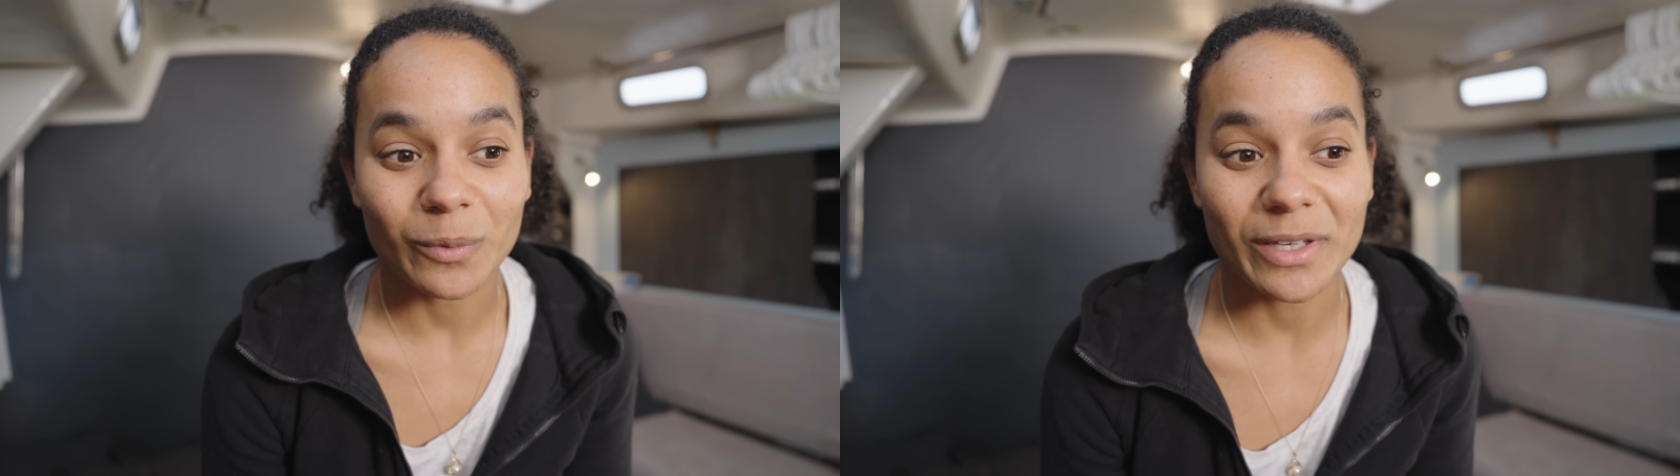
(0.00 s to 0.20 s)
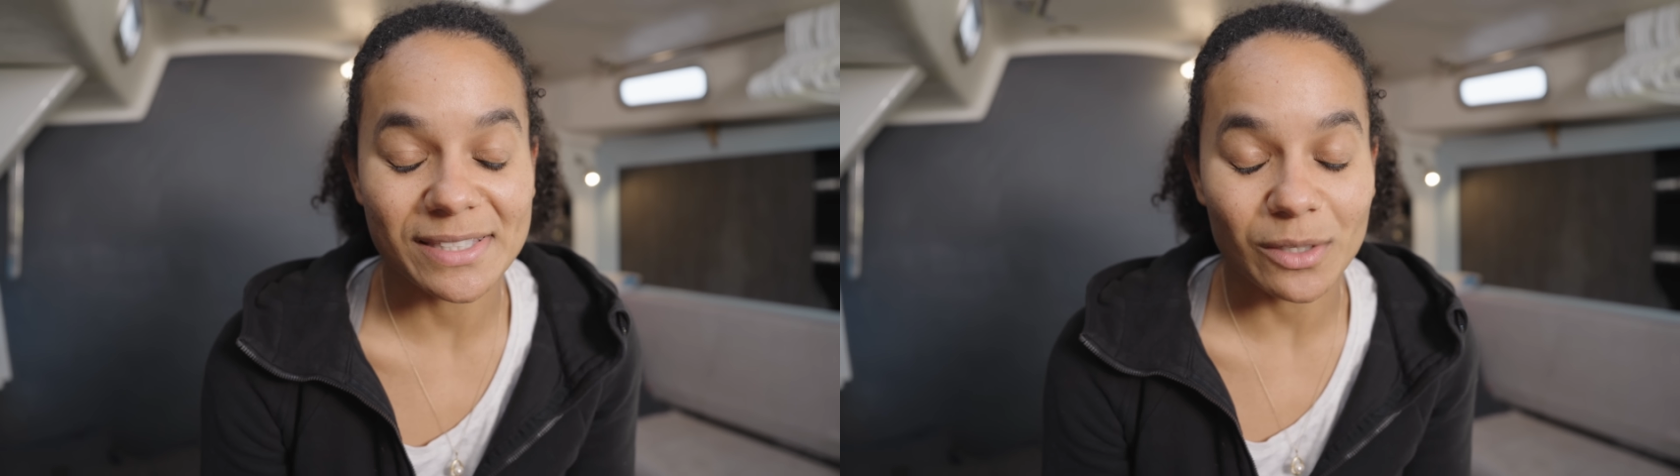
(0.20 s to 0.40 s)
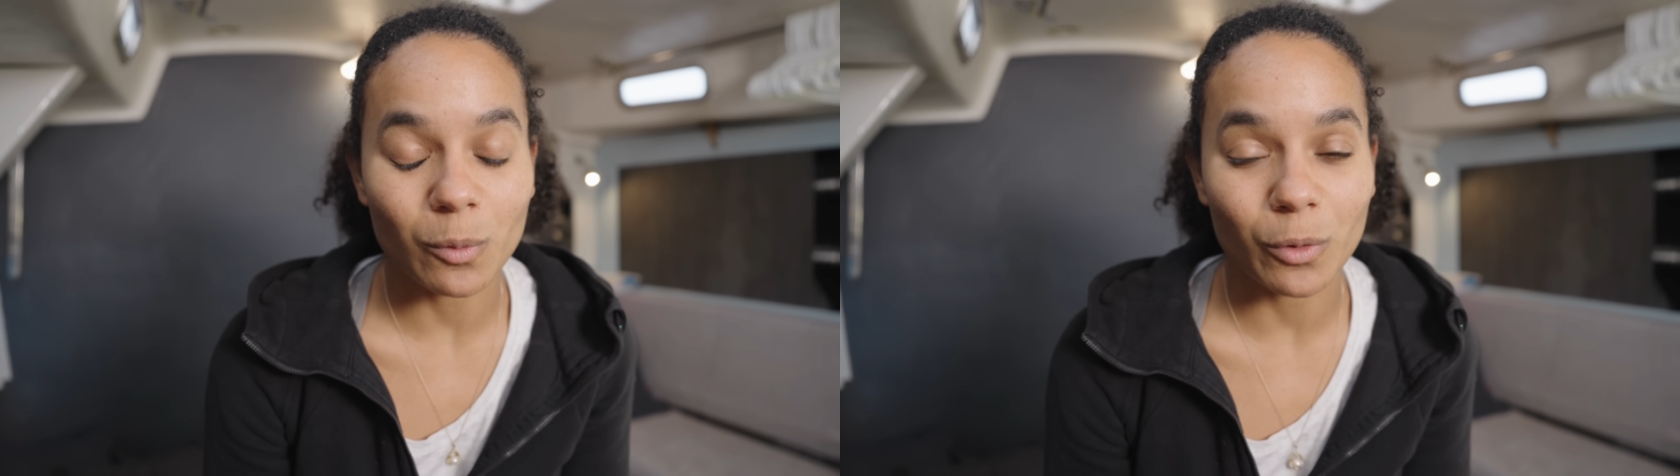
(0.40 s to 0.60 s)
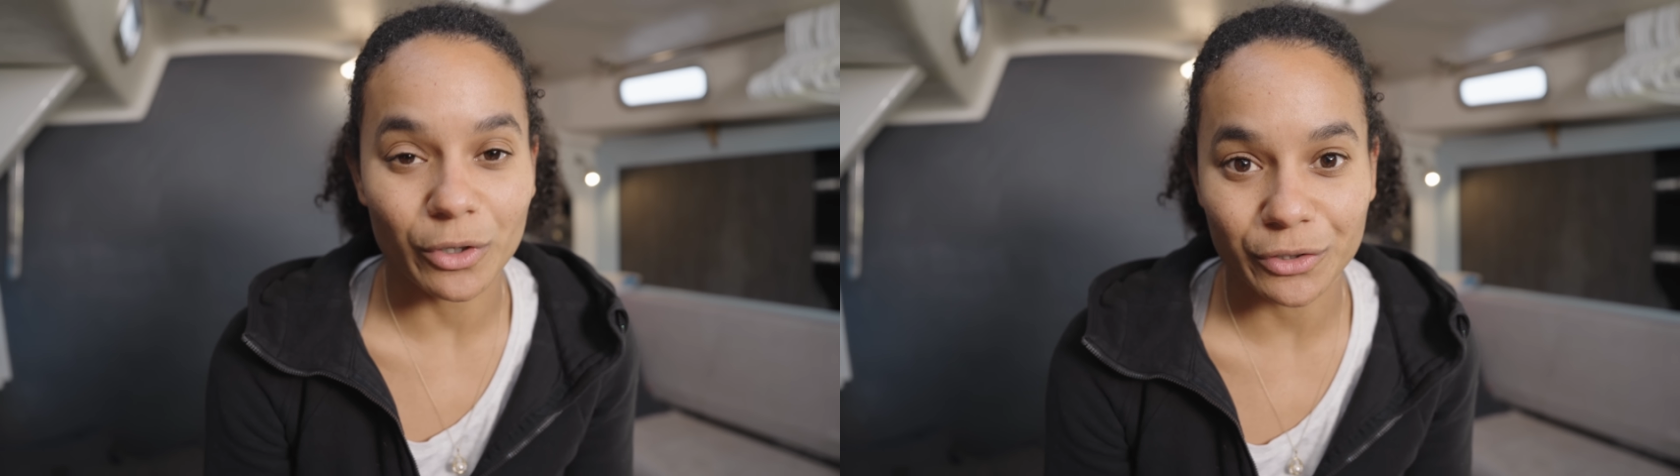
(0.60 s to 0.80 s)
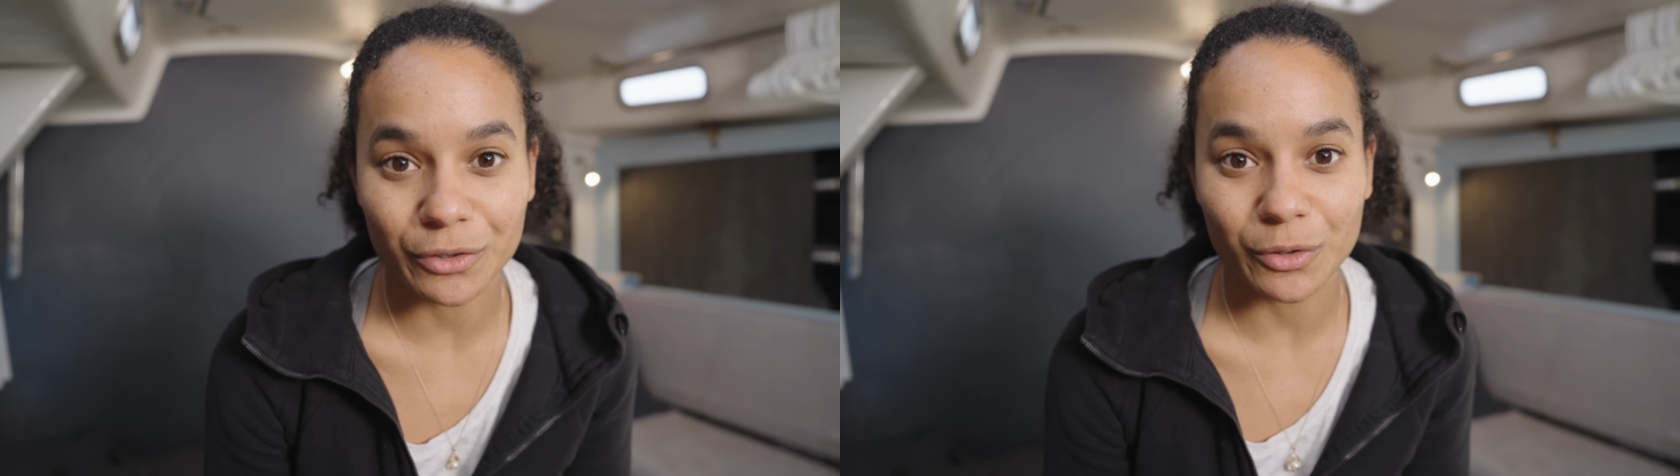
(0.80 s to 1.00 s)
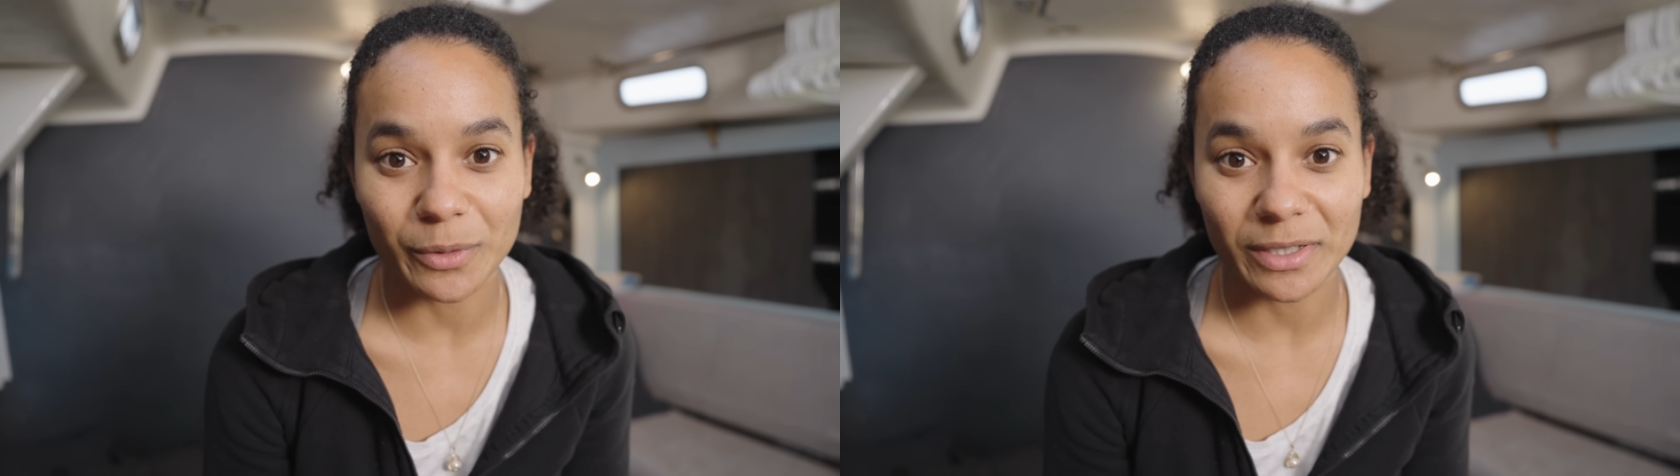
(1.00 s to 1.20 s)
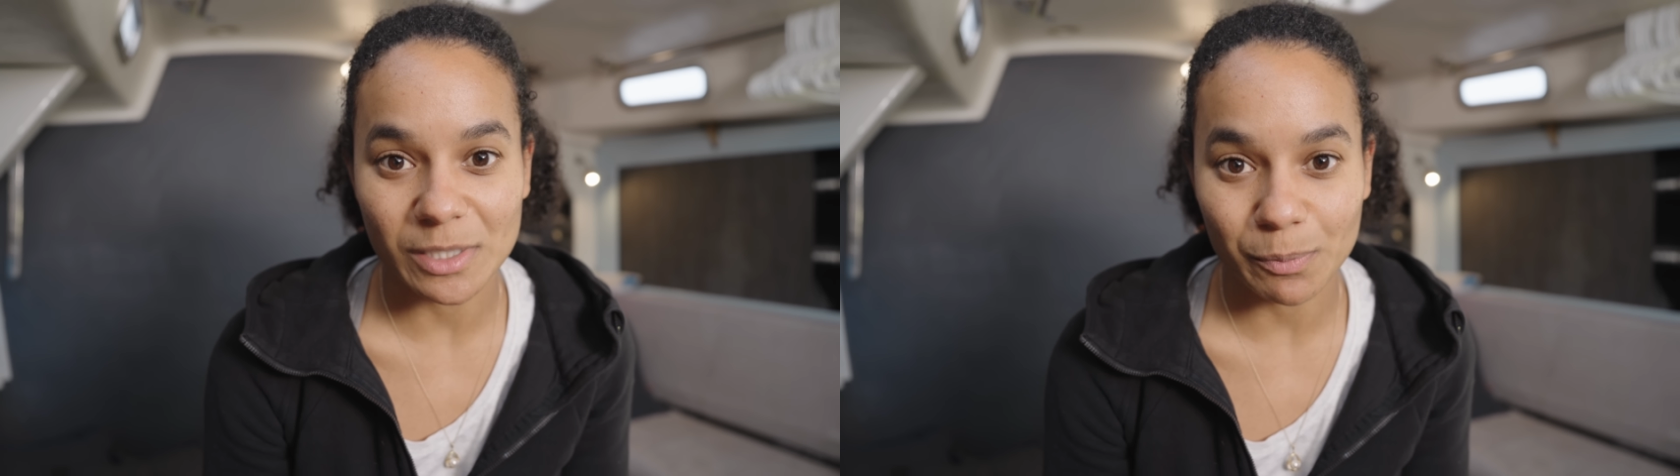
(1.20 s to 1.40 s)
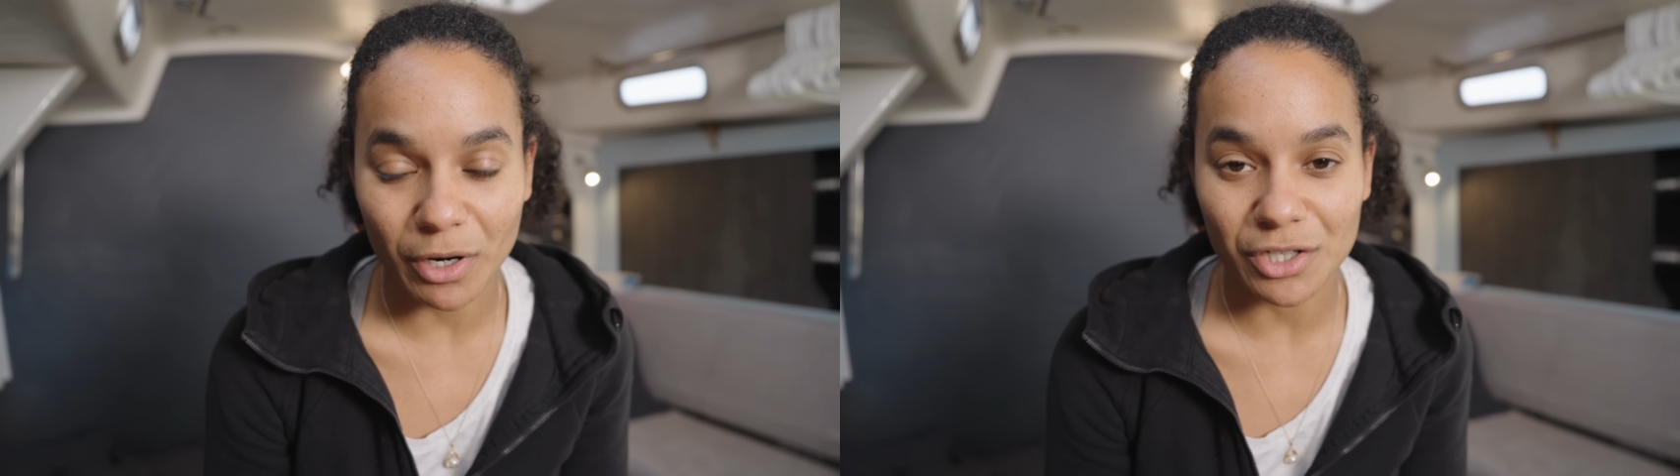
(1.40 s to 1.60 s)
is it worth doing
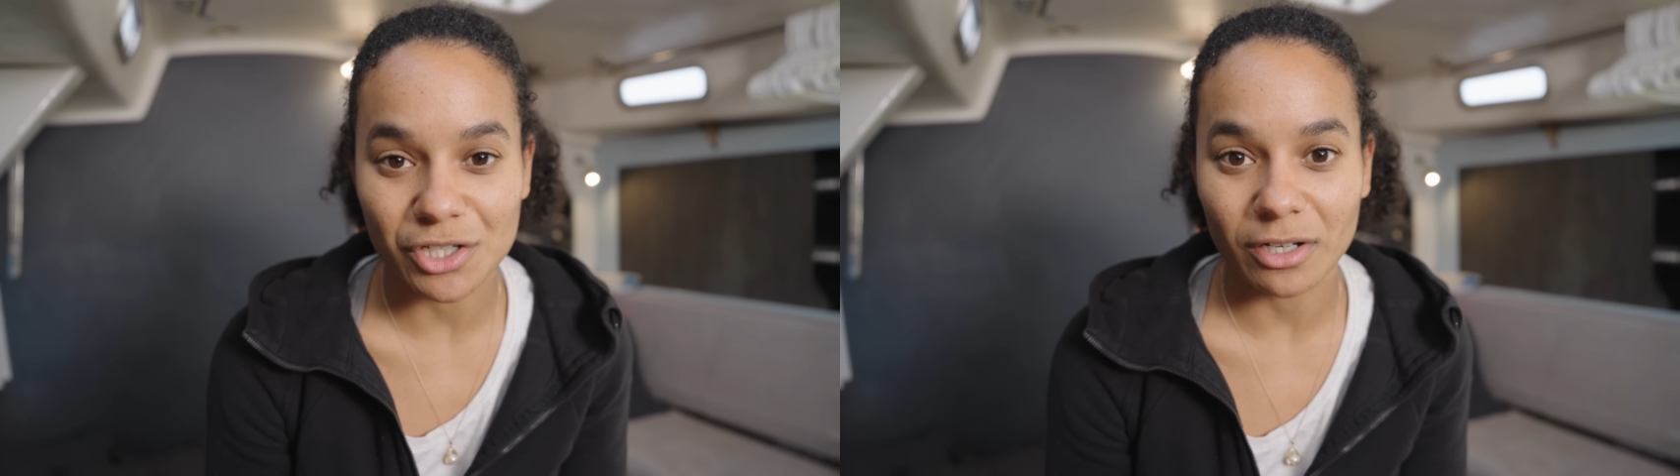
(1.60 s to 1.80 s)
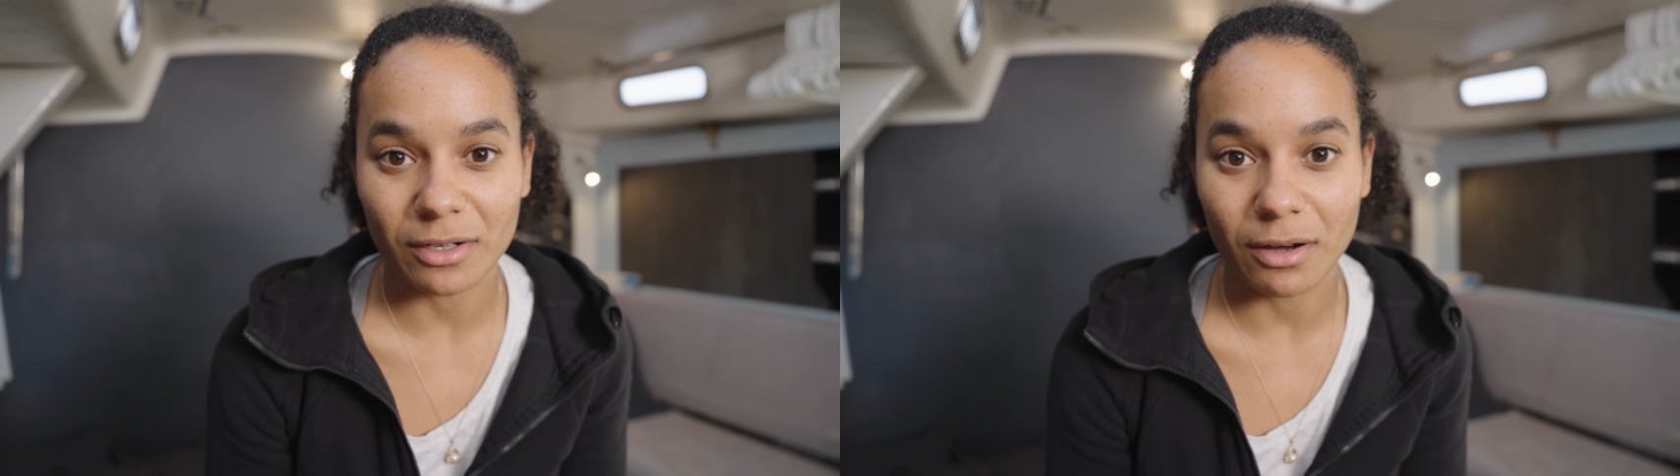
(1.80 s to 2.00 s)
this project